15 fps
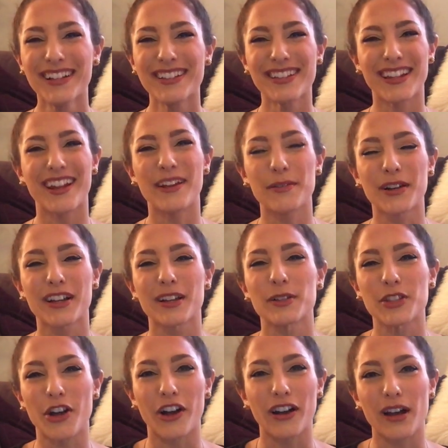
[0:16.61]
Today we're going
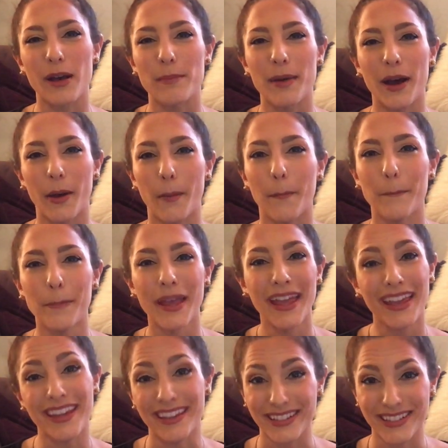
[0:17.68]
to talk about
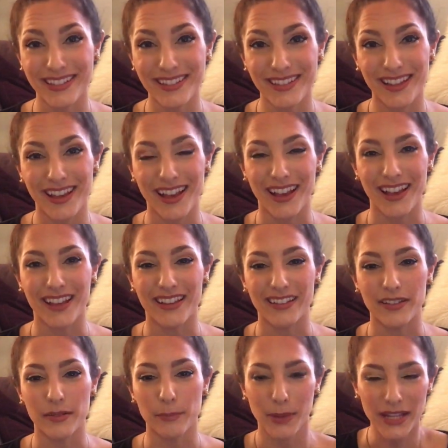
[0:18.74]
pace
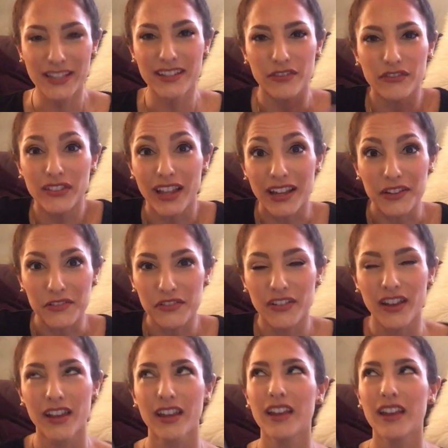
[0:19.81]
and pace of life.